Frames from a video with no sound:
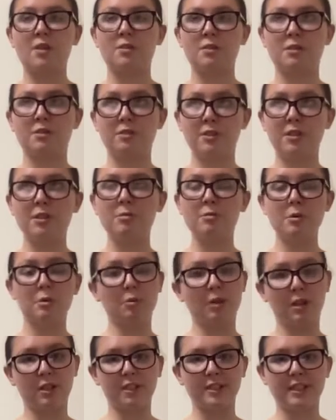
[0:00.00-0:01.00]
Refillable
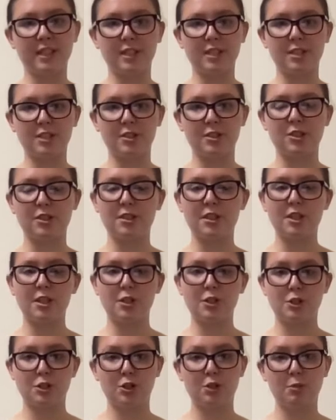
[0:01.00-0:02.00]
water stations
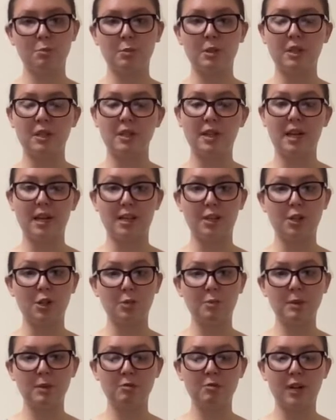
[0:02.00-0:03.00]
should be a
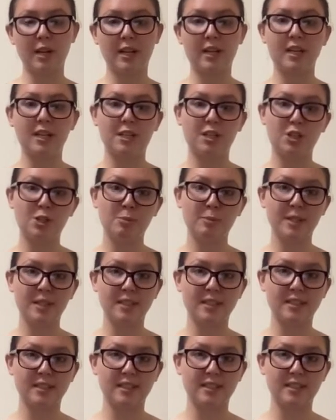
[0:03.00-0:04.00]
human right and a human
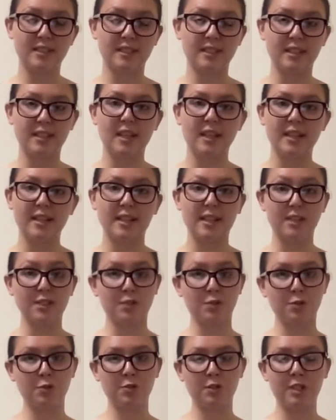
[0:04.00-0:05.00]
necessity that
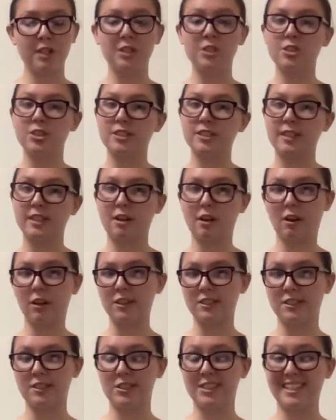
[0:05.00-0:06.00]
is free, just like
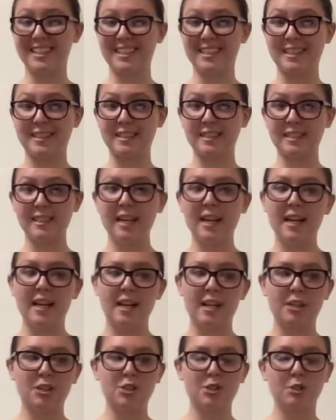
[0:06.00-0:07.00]
oxygen is.
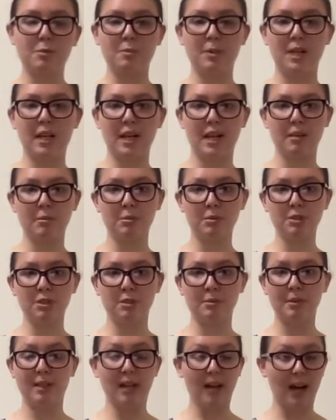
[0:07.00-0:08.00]
It should be able
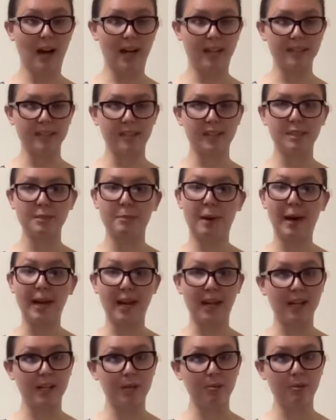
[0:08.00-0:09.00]
to be accessed by
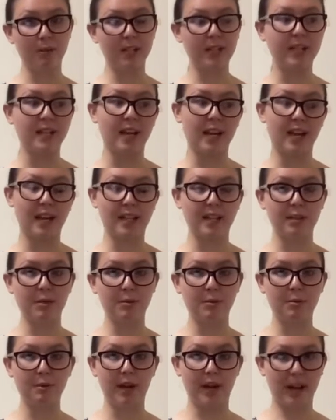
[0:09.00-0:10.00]
anyone and
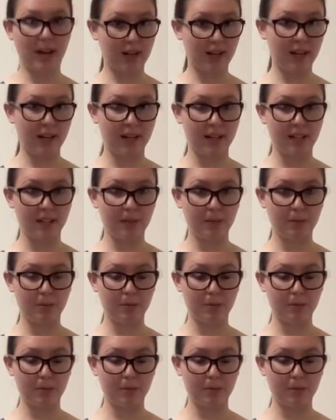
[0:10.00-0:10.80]
at any